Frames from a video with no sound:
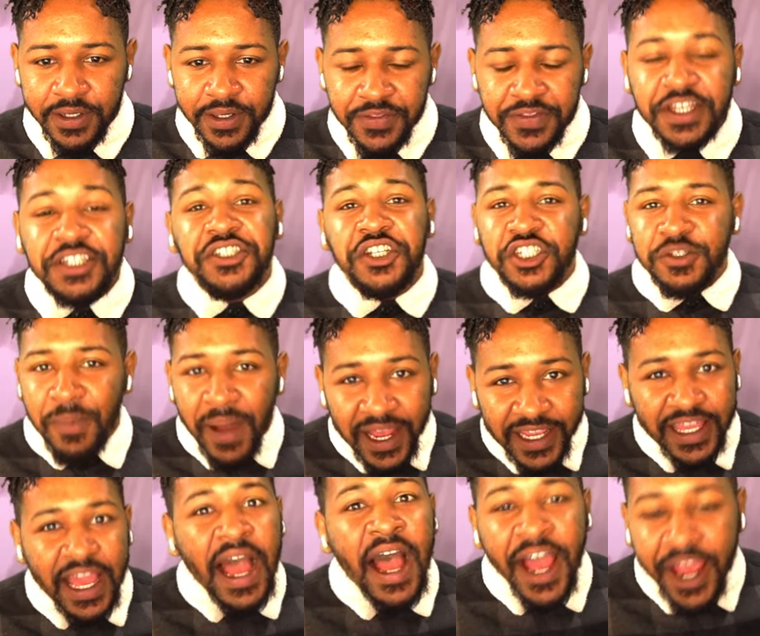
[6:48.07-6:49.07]
This is my
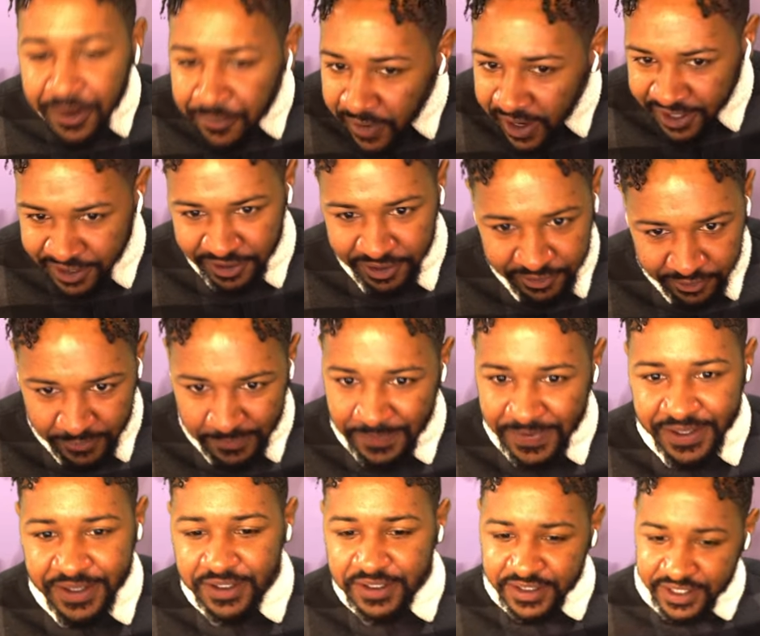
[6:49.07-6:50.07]
guy right here
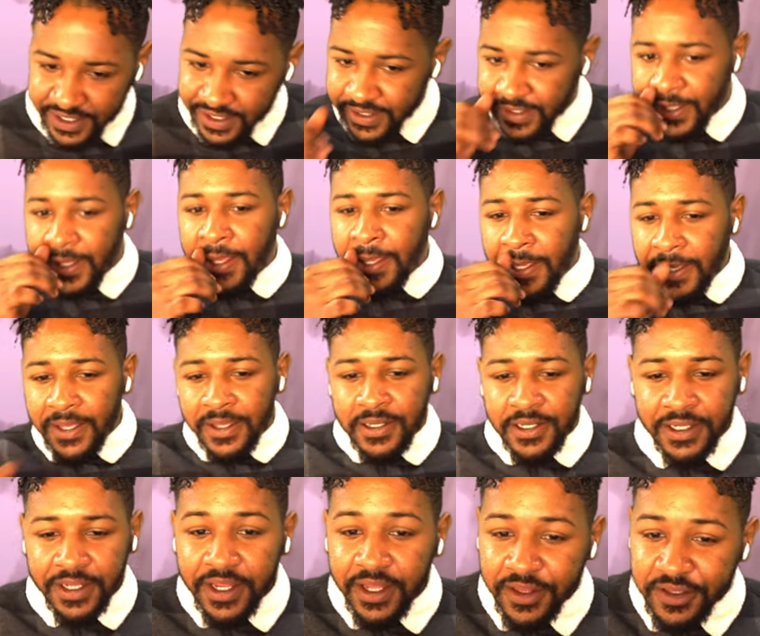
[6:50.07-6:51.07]
because he,
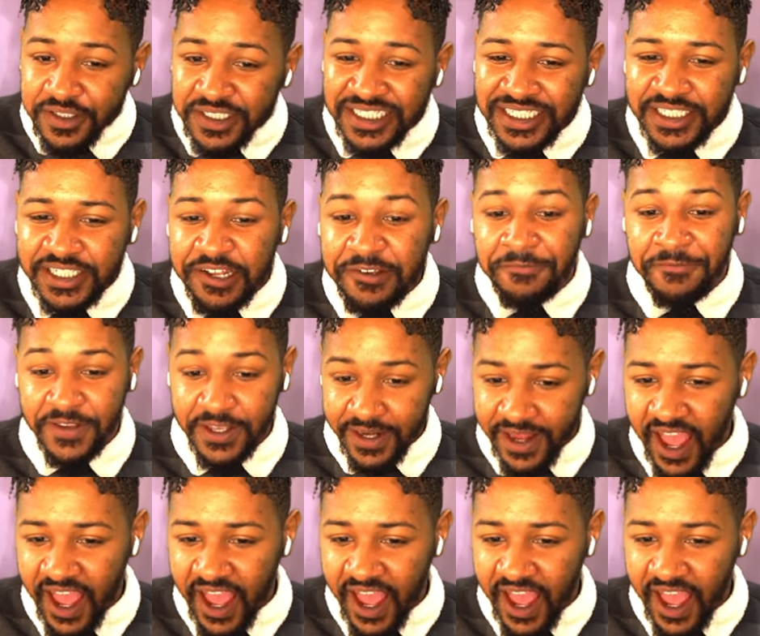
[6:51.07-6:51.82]
look at it, stiffied.